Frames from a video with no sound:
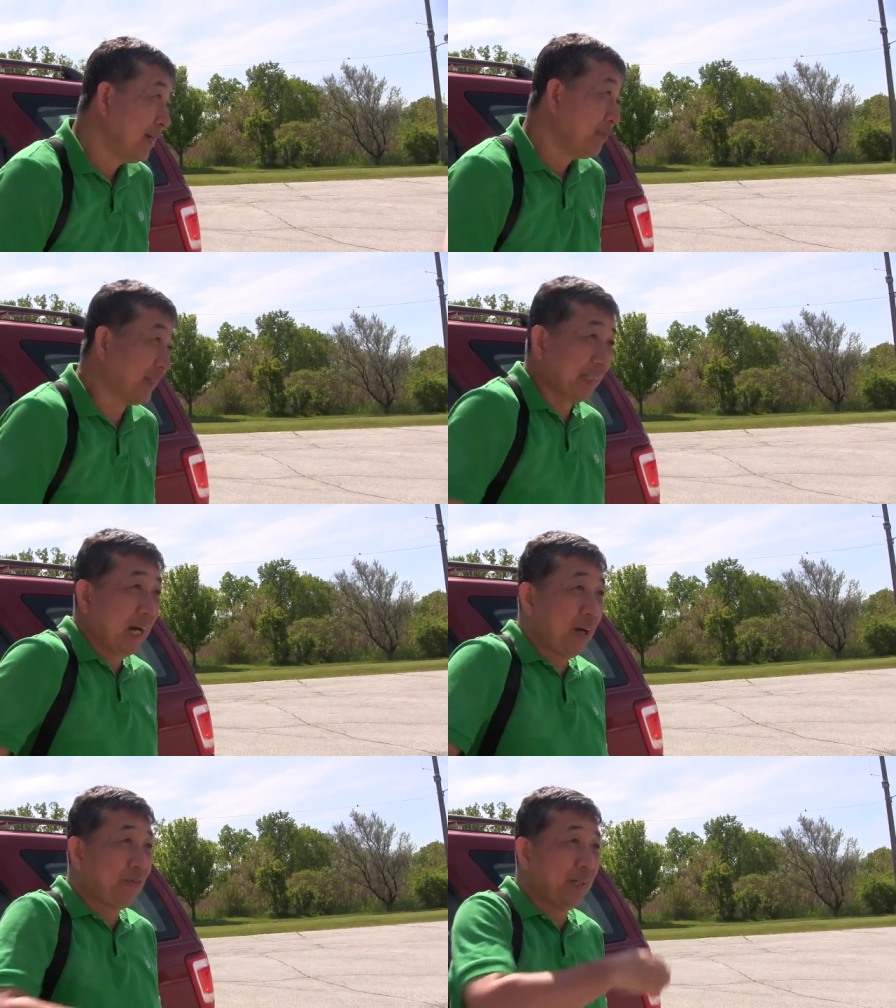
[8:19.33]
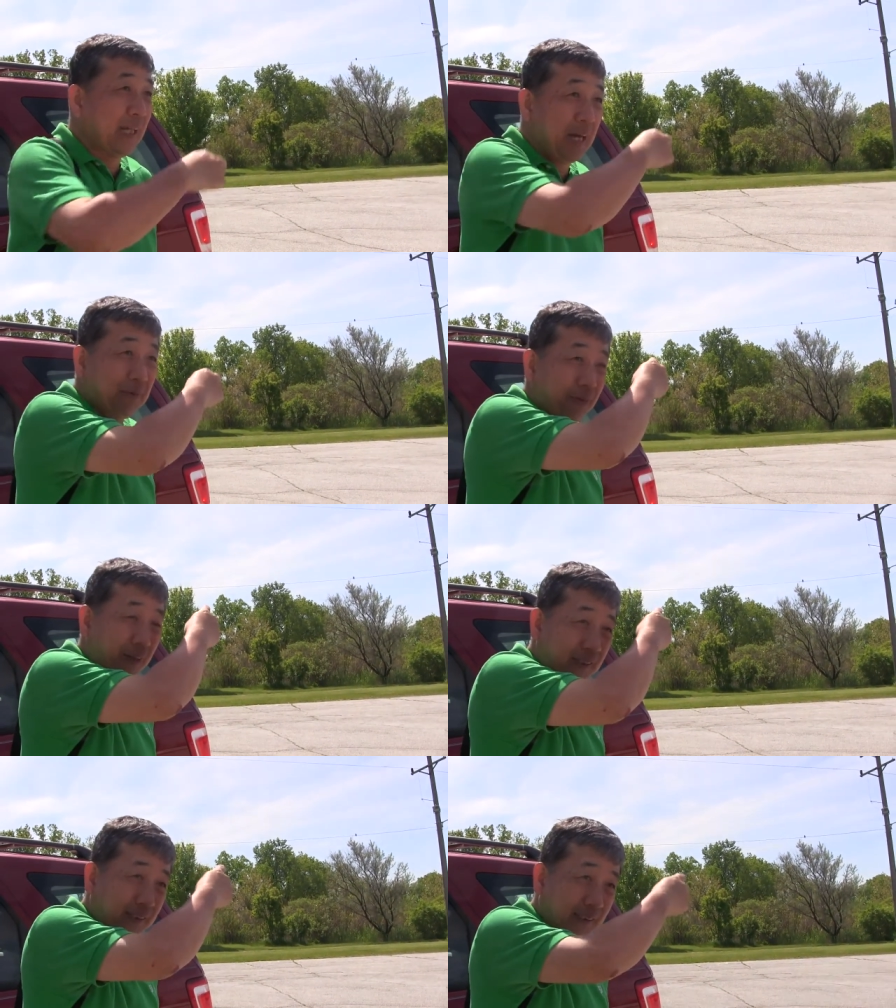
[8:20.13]
But now we have
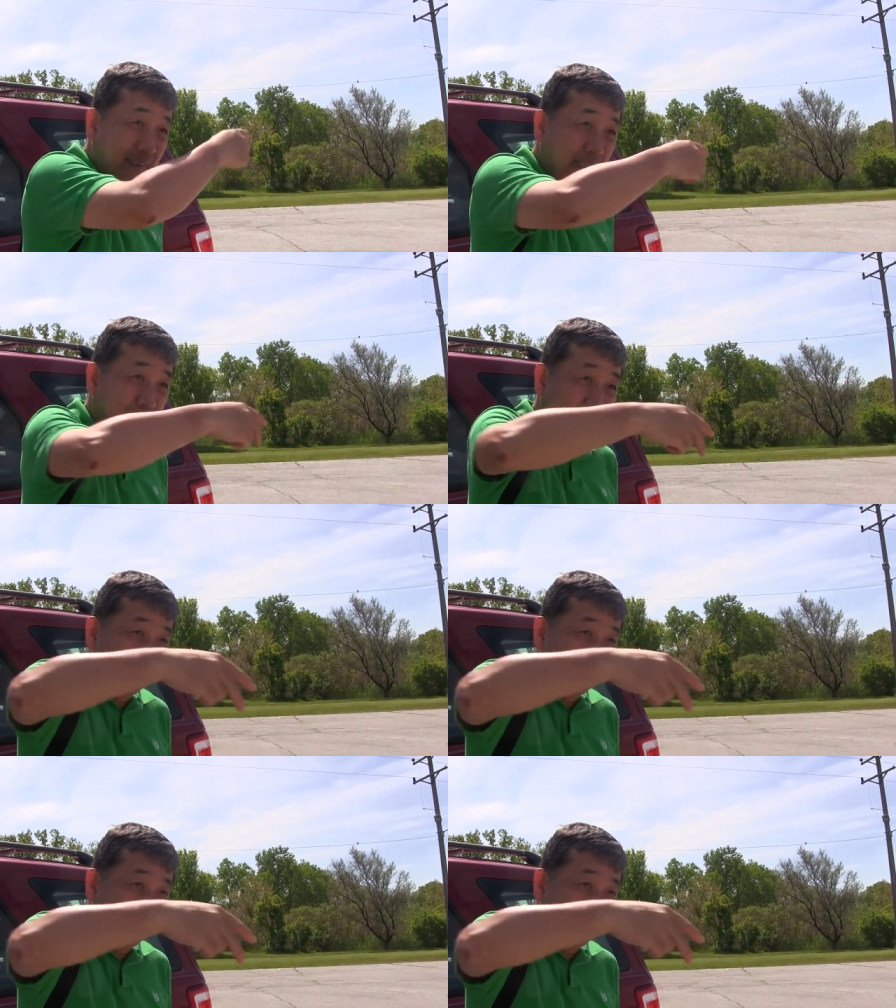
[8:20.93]
what just the